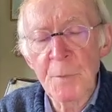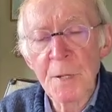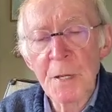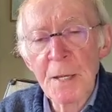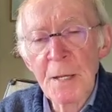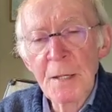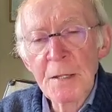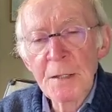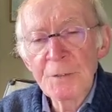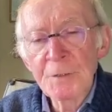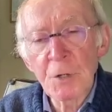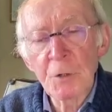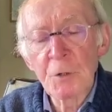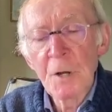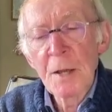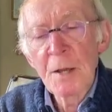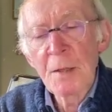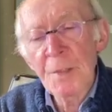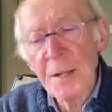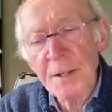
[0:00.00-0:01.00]
Yeah.
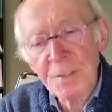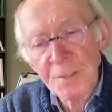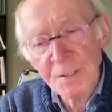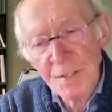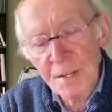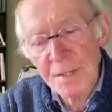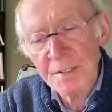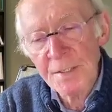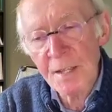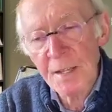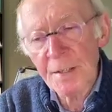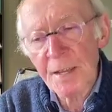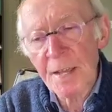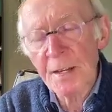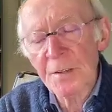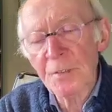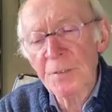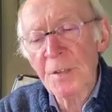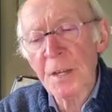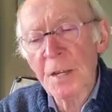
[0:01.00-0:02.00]
So that's the
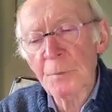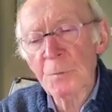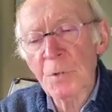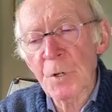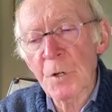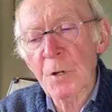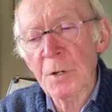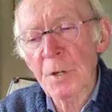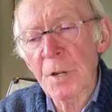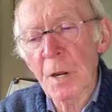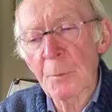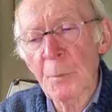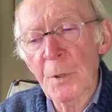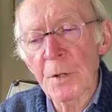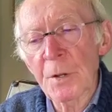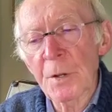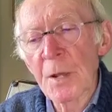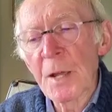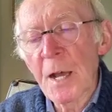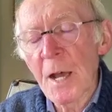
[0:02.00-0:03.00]
kind of thing I'm talking
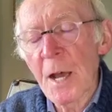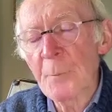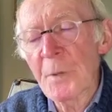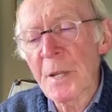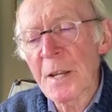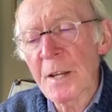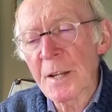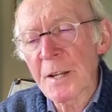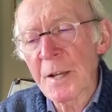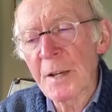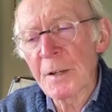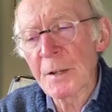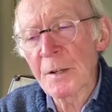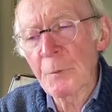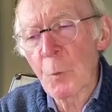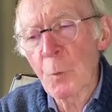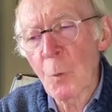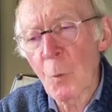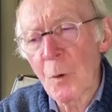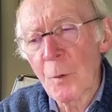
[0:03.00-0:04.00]
about. I mean,
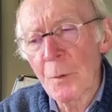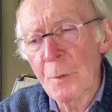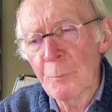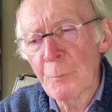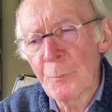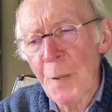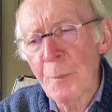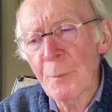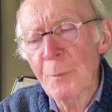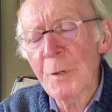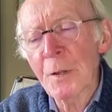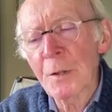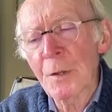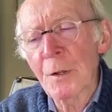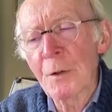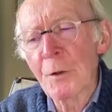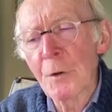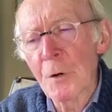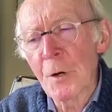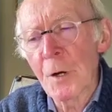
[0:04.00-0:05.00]

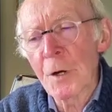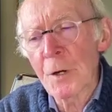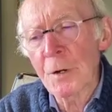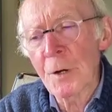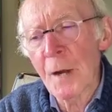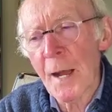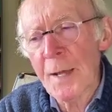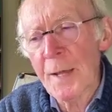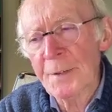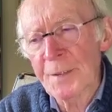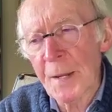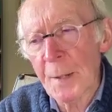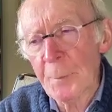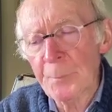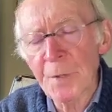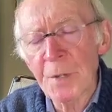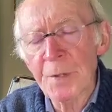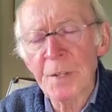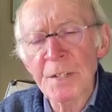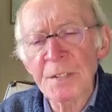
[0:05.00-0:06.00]
people who are
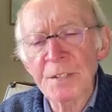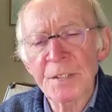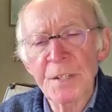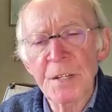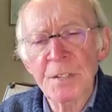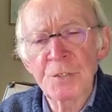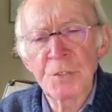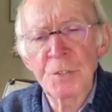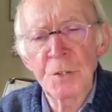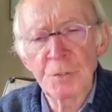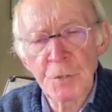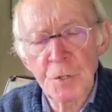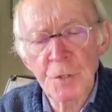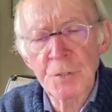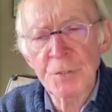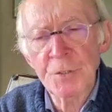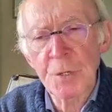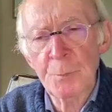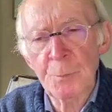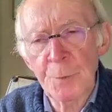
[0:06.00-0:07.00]
adept in these things should
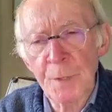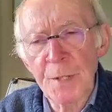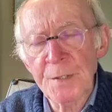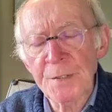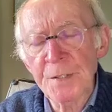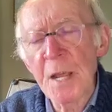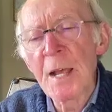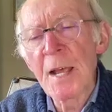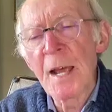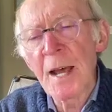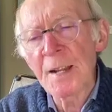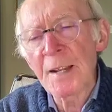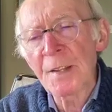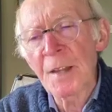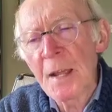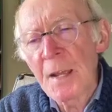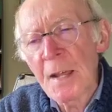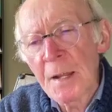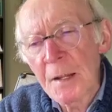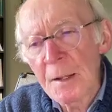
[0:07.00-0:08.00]
use their brains
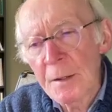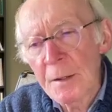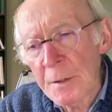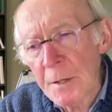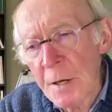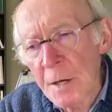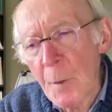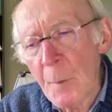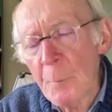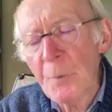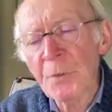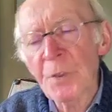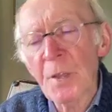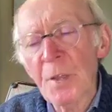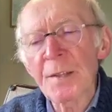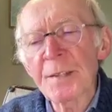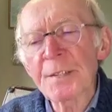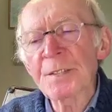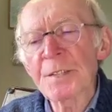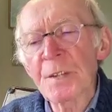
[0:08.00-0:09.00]
and come up with
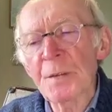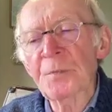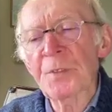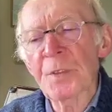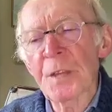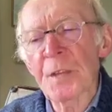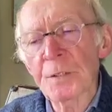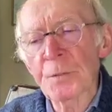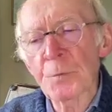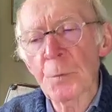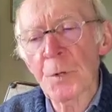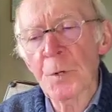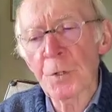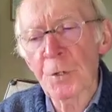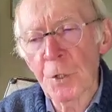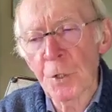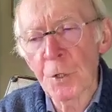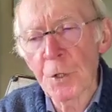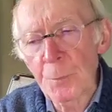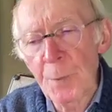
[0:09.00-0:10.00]
a list of things where
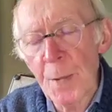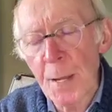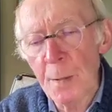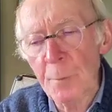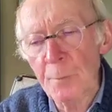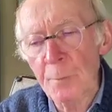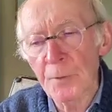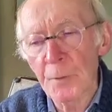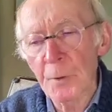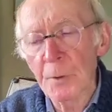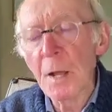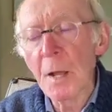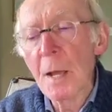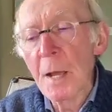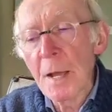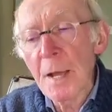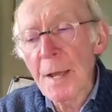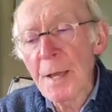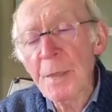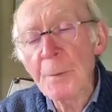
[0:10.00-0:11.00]
it could be helpful.
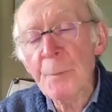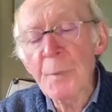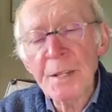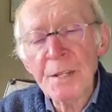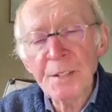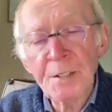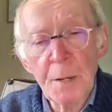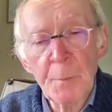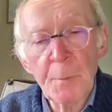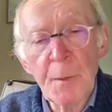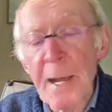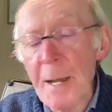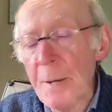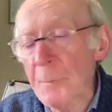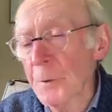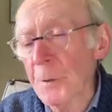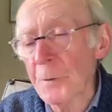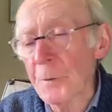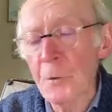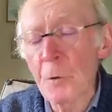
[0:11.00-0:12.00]
In the meantime, I
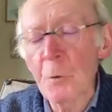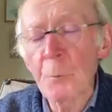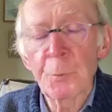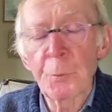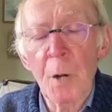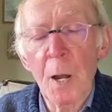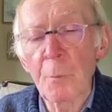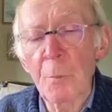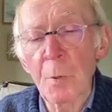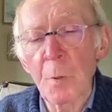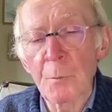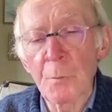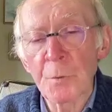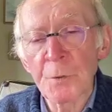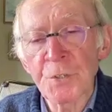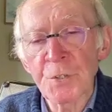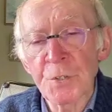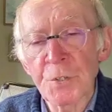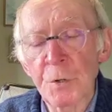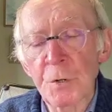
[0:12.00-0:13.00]
would have no problem
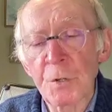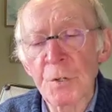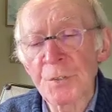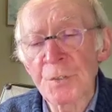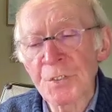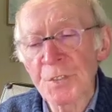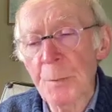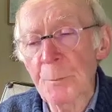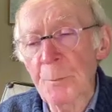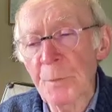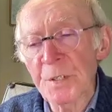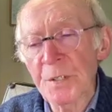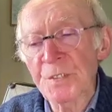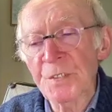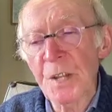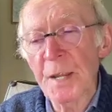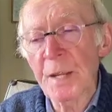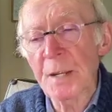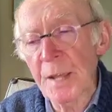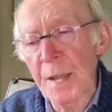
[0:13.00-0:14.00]
with schools simply
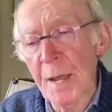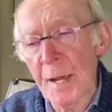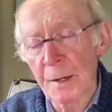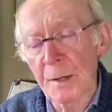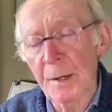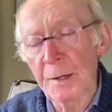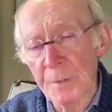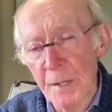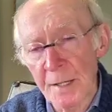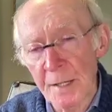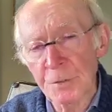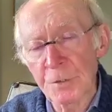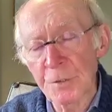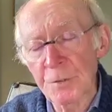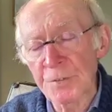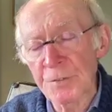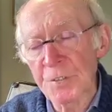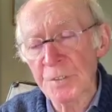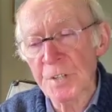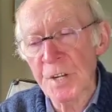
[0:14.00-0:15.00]
saying, yeah, as
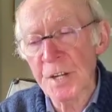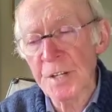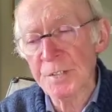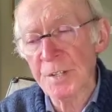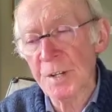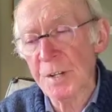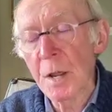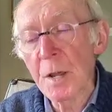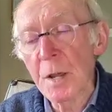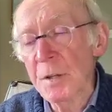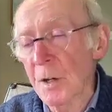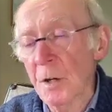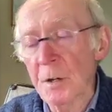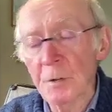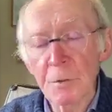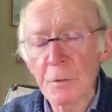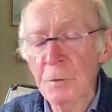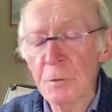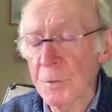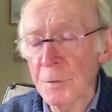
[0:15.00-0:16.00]
you've suggested,
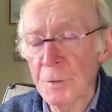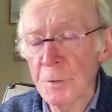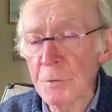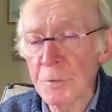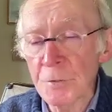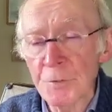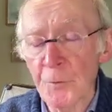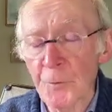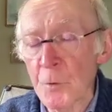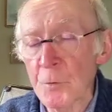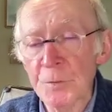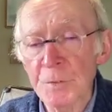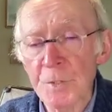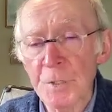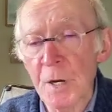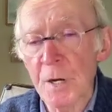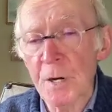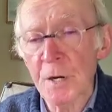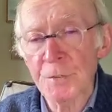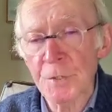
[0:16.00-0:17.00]
no phones
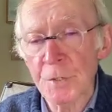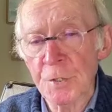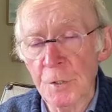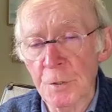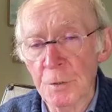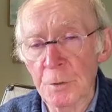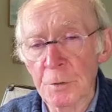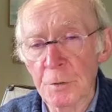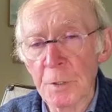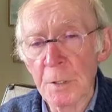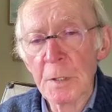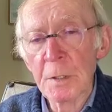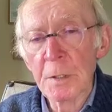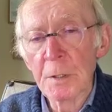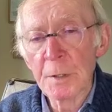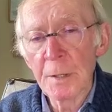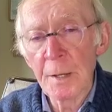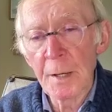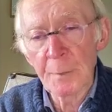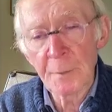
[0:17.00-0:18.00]
in our school.
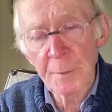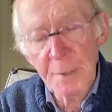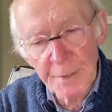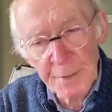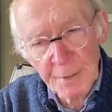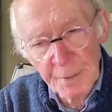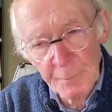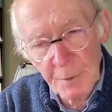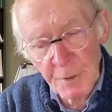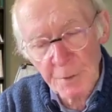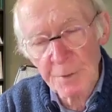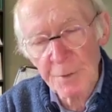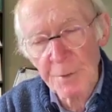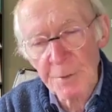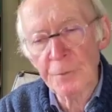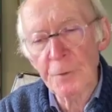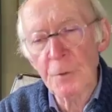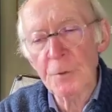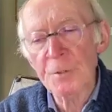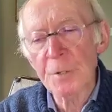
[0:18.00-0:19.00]
I mean, let them look at
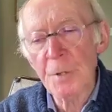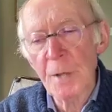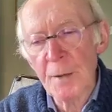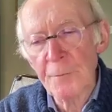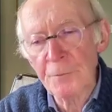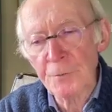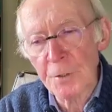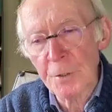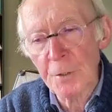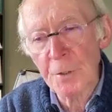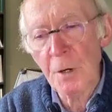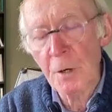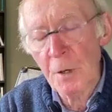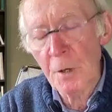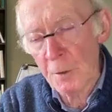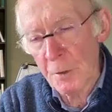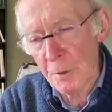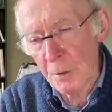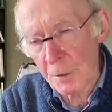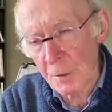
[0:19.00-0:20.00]
their phones after
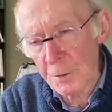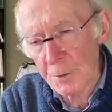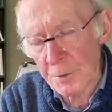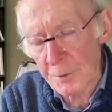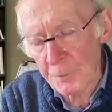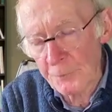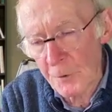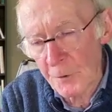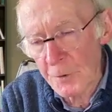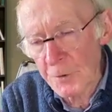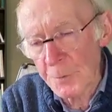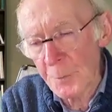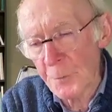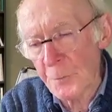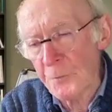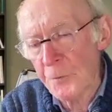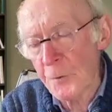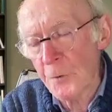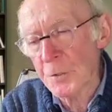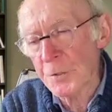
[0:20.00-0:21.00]
or look at their phones
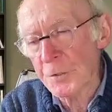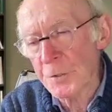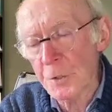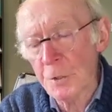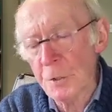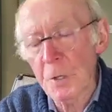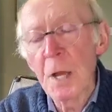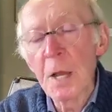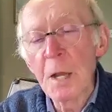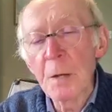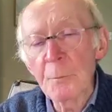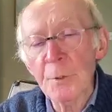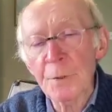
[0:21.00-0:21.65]
before school.